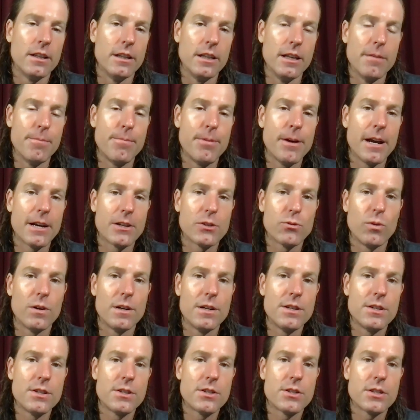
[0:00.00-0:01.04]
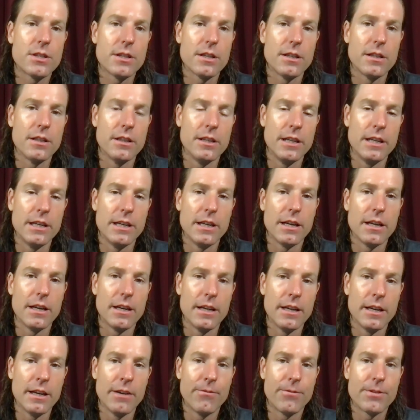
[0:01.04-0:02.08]
The impact was the
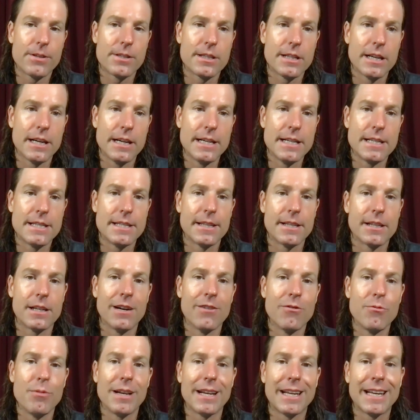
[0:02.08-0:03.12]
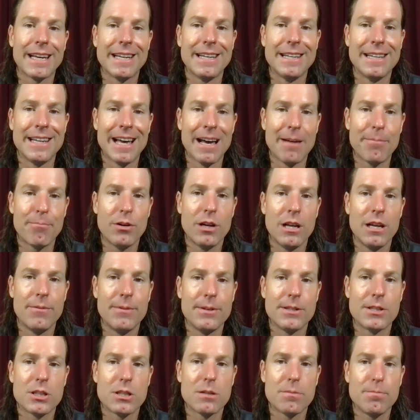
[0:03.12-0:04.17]
it emphasized that the government cannot
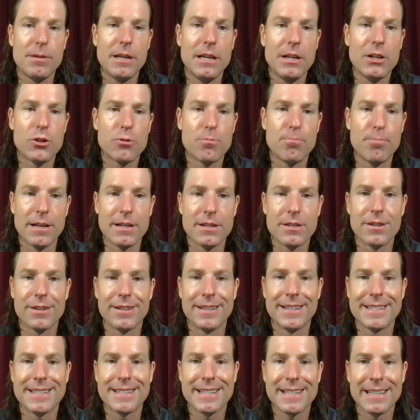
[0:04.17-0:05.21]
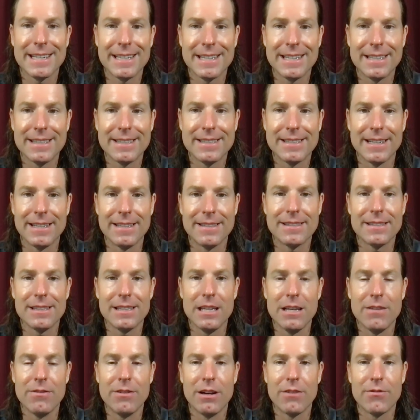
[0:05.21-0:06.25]
prohibit speech based on its content,
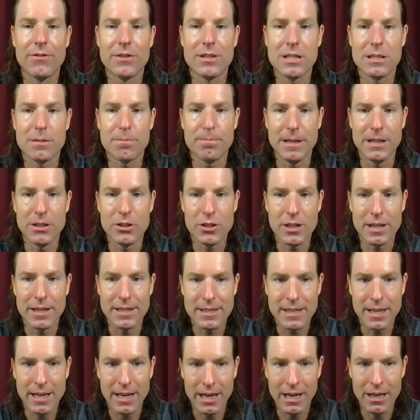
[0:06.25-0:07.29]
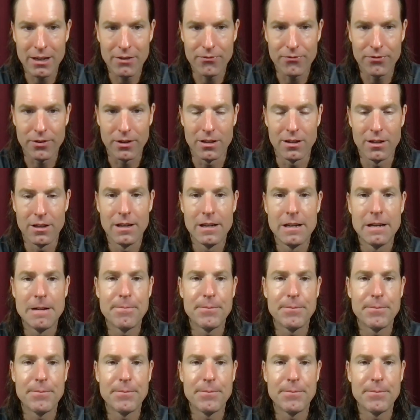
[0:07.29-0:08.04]
even if the speech is hateful,